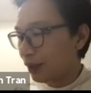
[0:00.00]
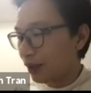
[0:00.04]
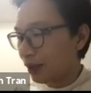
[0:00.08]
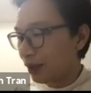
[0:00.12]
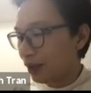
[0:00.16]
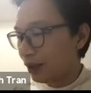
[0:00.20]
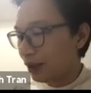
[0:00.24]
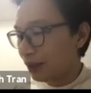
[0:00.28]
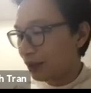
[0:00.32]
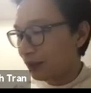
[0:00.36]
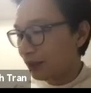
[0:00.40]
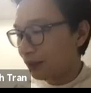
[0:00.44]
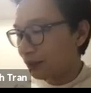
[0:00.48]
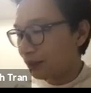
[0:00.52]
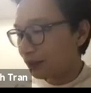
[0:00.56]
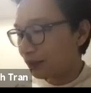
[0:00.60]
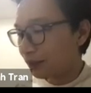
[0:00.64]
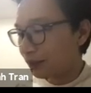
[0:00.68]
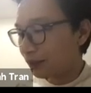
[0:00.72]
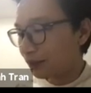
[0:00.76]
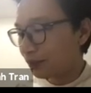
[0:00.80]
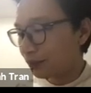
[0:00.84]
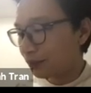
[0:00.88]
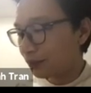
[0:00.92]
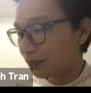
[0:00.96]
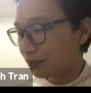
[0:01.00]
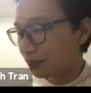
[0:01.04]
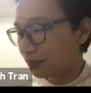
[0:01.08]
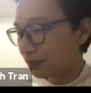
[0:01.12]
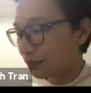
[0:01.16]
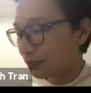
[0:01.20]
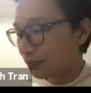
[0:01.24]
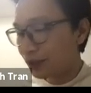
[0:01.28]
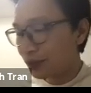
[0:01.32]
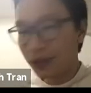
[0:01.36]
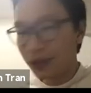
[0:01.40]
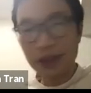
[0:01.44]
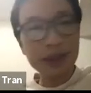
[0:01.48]
Um,
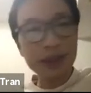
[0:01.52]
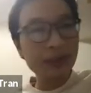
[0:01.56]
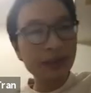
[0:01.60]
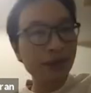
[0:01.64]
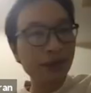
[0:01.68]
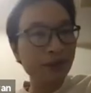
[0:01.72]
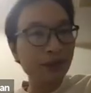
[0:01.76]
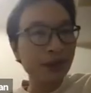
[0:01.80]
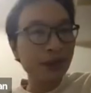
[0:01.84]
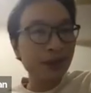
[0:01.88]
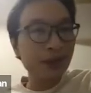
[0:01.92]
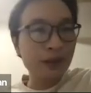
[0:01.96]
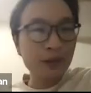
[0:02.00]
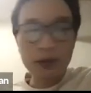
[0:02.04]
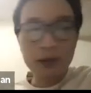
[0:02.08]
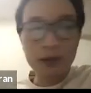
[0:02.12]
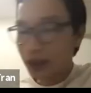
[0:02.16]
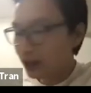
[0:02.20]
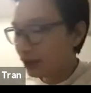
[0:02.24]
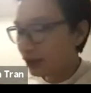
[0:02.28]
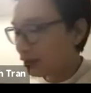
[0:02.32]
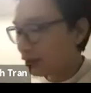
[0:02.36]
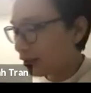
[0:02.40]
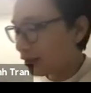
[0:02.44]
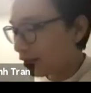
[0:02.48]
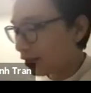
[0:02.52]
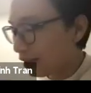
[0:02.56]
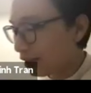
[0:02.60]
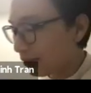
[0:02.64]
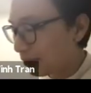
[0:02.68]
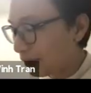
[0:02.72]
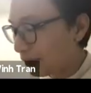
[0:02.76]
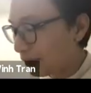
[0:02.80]
you guys are really quiet today,